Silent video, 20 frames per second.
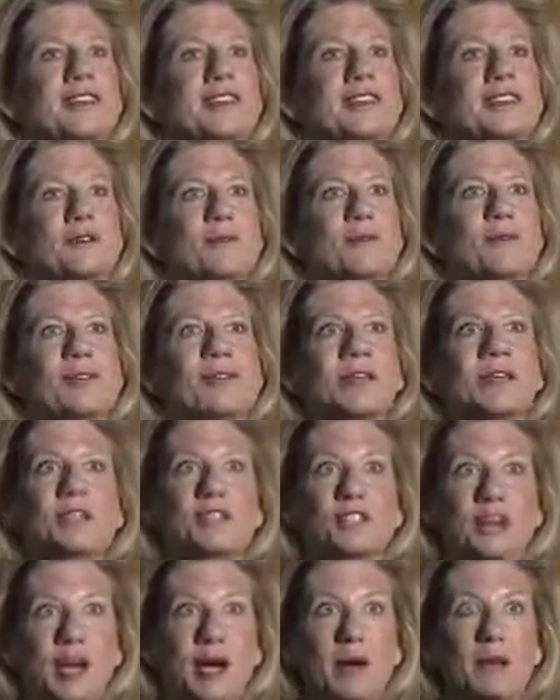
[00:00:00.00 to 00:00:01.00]
and we need
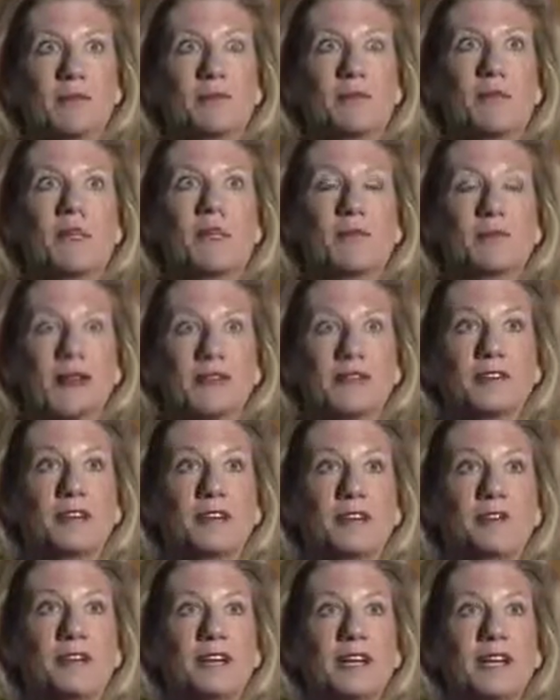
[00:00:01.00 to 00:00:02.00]
jobs, we need
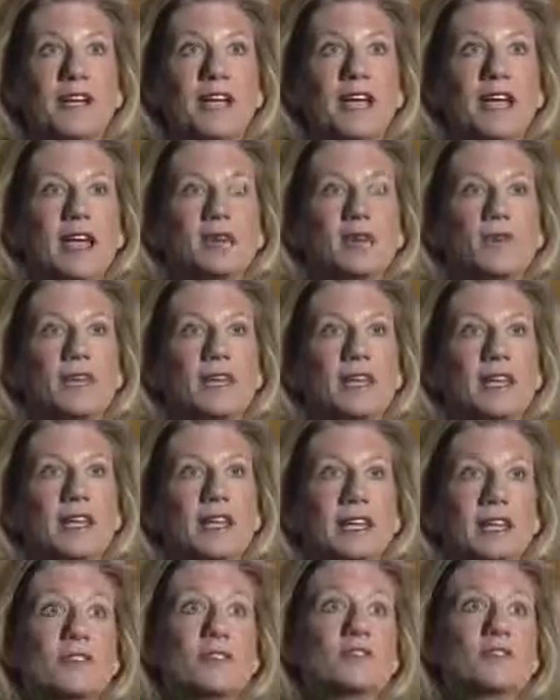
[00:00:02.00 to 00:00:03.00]
revenue, and we
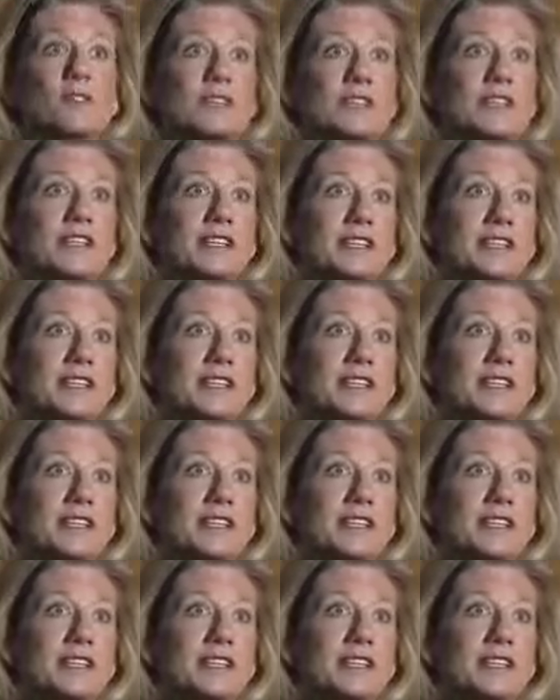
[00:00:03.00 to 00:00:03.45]
need industry.